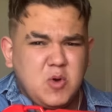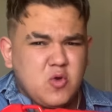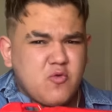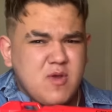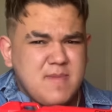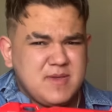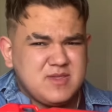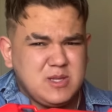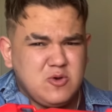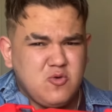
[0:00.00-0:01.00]
hole grip is
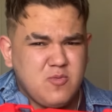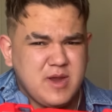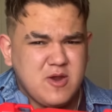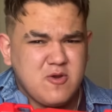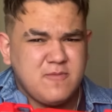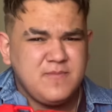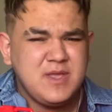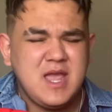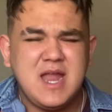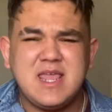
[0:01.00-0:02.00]
a little weird.
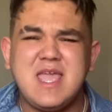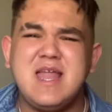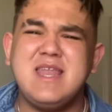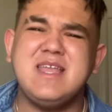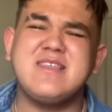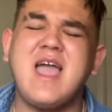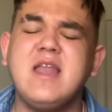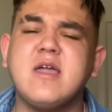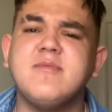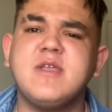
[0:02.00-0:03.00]
And again, it kind
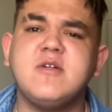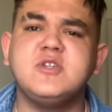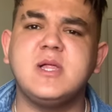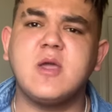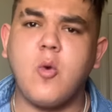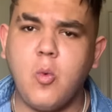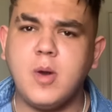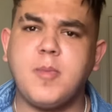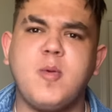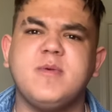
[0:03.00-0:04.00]
of comes down to like
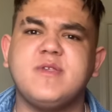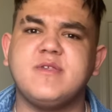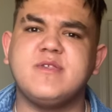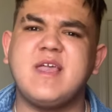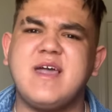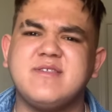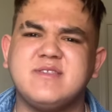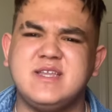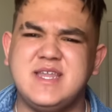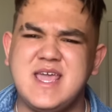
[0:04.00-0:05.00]
what purposes this has
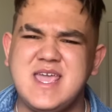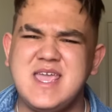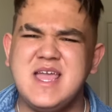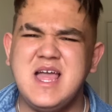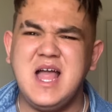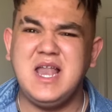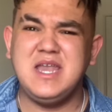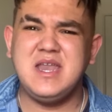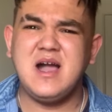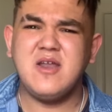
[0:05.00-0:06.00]
today.
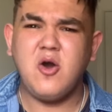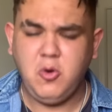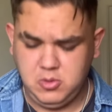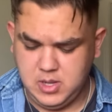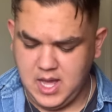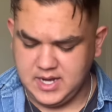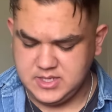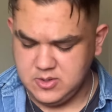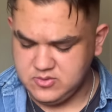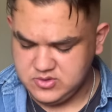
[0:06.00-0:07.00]
Not a whole lot.
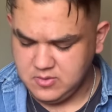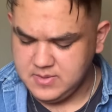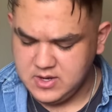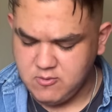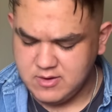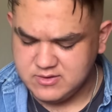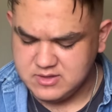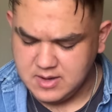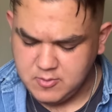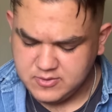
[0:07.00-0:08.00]
There's so many great
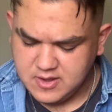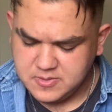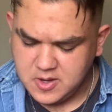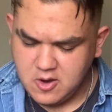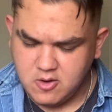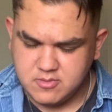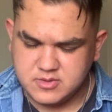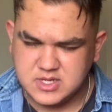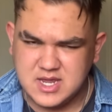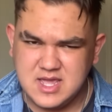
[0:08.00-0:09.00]
snipers out there
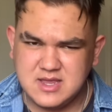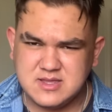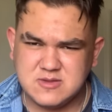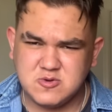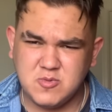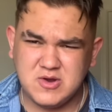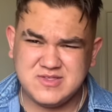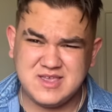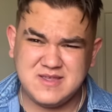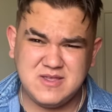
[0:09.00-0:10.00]
today to where
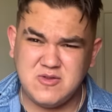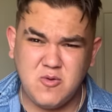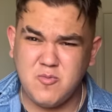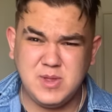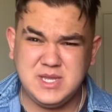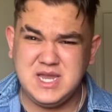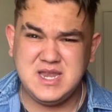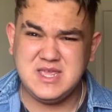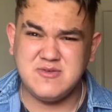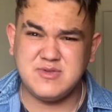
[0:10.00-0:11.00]
it's like you don't really need
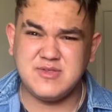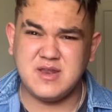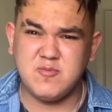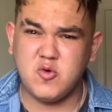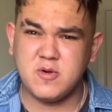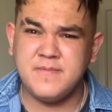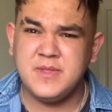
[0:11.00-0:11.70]
to use this anymore.